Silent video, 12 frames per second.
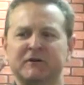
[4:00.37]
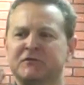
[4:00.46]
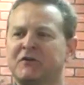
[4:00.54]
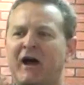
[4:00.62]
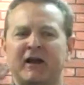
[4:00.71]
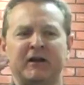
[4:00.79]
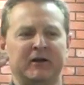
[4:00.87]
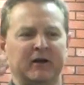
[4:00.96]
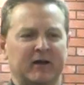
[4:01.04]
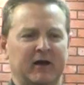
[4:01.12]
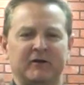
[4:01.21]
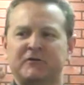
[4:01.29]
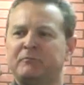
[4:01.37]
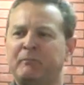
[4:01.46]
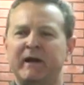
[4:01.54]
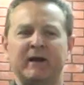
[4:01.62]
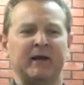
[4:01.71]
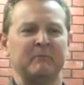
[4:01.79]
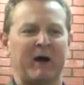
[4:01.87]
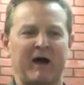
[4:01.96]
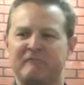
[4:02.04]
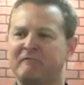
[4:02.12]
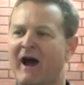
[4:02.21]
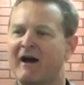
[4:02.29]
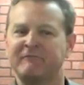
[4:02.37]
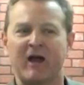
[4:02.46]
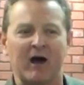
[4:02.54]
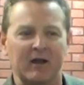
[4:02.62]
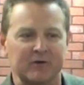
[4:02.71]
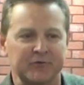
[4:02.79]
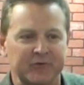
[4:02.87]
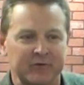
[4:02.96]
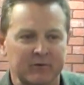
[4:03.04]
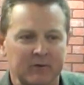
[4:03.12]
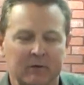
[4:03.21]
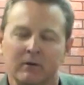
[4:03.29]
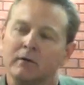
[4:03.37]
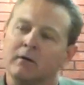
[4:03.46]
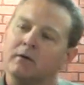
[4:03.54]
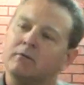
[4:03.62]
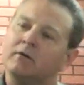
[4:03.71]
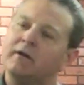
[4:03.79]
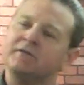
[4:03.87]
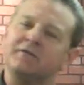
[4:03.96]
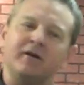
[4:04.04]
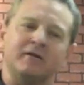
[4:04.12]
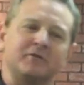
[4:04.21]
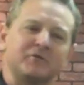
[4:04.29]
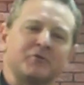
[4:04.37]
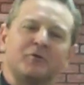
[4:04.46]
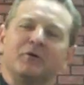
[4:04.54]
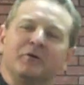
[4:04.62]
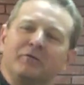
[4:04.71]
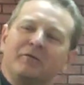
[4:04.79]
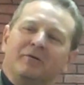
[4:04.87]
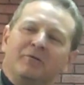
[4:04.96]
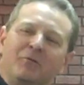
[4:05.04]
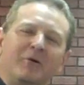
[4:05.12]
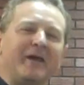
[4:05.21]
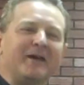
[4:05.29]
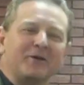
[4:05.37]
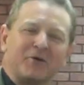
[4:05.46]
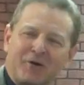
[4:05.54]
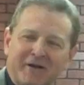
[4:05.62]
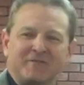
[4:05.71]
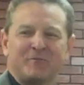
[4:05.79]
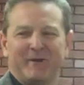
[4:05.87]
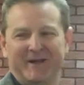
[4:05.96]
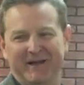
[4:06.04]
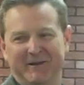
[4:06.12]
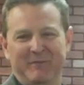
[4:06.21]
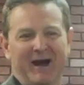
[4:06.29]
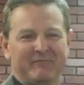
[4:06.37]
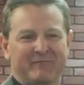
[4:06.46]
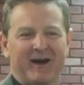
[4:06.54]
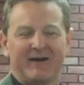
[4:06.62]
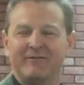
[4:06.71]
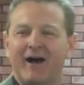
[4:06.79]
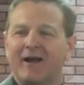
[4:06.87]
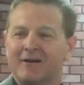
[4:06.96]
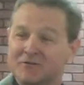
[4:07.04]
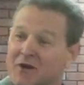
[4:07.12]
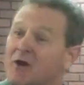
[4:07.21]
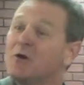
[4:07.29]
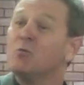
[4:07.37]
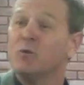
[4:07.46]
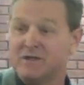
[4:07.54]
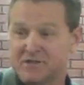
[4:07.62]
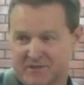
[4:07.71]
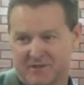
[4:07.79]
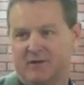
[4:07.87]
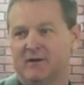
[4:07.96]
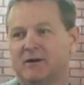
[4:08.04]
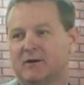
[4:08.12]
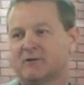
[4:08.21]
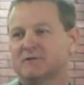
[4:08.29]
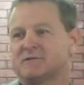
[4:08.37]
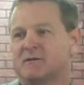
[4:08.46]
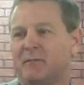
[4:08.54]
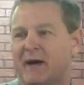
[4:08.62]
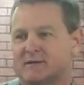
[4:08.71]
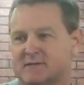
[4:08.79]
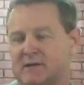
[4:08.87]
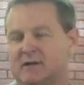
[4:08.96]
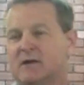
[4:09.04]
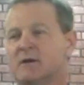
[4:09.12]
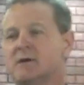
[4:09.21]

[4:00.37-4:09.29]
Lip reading: decided to cut spending by $5. Well, that's not the truth. We increased spending by $5. We just didn't increase it by 10.